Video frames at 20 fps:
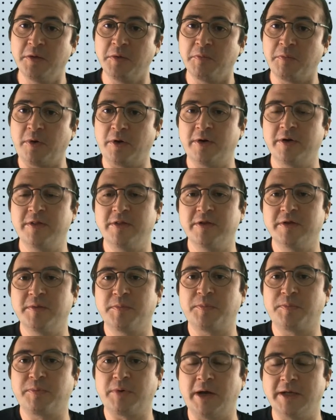part of the
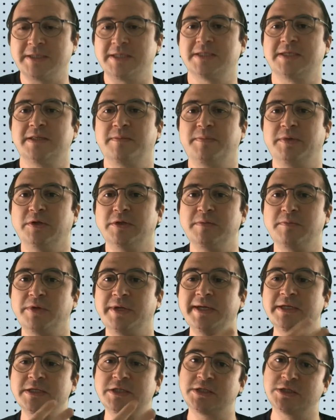process of the Build and
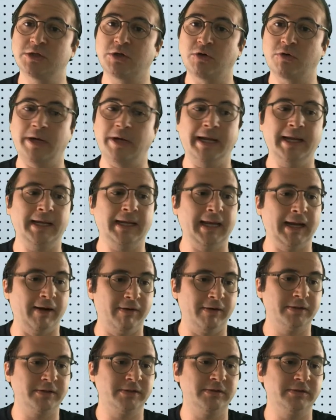Play is to create
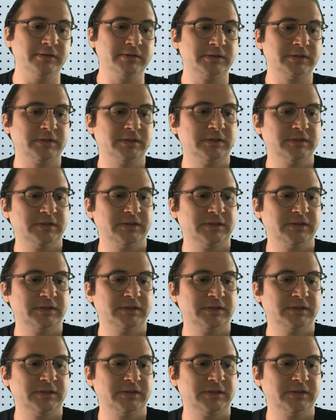characters.